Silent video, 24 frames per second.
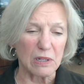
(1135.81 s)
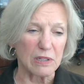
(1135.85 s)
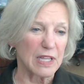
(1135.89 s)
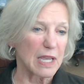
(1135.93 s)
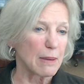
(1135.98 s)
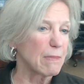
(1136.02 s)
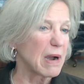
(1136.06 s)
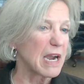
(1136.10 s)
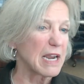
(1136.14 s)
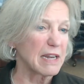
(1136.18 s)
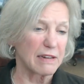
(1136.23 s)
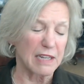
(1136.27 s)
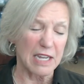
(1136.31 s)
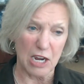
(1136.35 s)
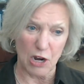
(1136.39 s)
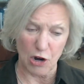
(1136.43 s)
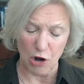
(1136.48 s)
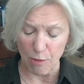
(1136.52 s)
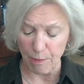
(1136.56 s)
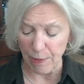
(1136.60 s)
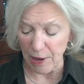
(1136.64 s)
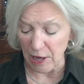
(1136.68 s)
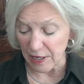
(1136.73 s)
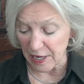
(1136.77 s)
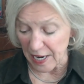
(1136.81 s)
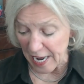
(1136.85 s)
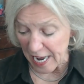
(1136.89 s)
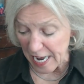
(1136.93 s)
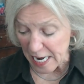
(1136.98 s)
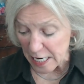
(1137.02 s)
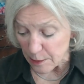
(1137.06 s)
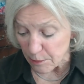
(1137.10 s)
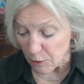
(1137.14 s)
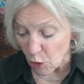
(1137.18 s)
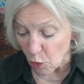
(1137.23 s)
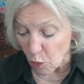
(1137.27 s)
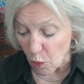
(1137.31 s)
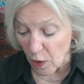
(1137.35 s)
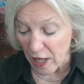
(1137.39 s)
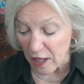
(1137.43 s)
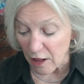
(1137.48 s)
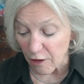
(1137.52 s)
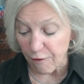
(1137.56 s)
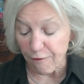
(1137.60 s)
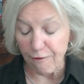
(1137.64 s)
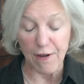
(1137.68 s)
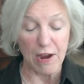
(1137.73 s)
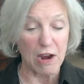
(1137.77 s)
They might care about animal
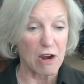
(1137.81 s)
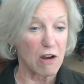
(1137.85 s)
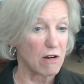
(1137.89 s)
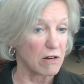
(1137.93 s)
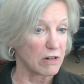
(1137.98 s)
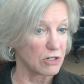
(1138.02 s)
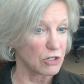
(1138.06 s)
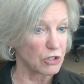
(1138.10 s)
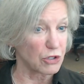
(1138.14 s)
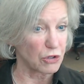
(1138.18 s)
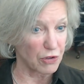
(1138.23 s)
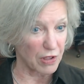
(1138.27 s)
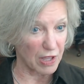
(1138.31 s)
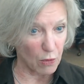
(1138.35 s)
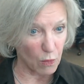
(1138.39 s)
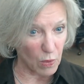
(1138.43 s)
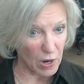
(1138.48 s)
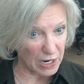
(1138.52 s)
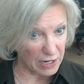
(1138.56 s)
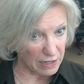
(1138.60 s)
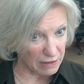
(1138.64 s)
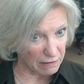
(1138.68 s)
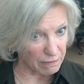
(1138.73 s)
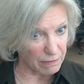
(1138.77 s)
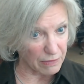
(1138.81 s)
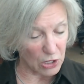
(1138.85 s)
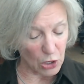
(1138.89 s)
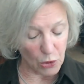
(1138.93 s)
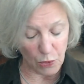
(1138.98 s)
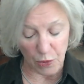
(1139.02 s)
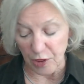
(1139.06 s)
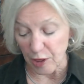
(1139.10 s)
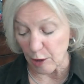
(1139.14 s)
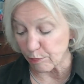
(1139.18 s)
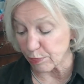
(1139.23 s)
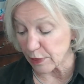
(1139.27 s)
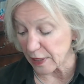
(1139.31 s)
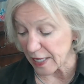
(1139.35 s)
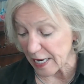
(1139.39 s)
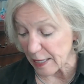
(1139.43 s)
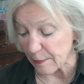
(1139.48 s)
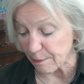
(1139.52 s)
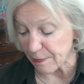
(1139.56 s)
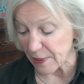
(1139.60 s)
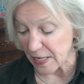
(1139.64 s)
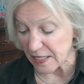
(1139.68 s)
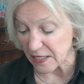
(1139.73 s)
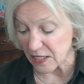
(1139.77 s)
welfare, and so they want to go with a
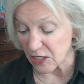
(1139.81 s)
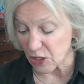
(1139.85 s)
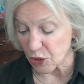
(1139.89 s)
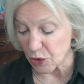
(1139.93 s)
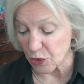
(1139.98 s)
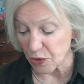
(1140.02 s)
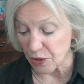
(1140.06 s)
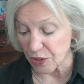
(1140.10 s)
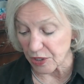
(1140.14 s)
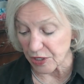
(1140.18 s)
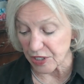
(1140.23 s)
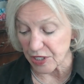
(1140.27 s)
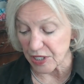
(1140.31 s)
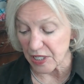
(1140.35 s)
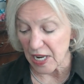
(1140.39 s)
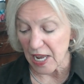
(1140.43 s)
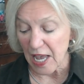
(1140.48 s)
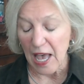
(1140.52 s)
plant-based source.